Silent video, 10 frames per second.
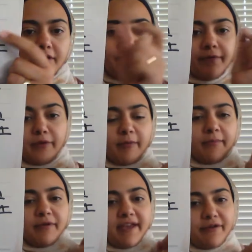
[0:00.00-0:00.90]
Remember
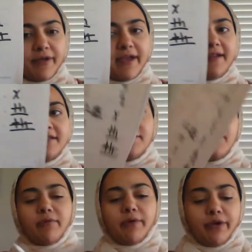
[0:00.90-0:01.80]
that, okay? Tomorrow
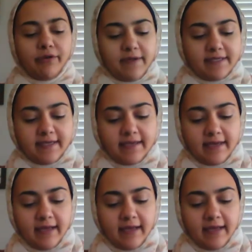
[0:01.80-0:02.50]
when we do these again,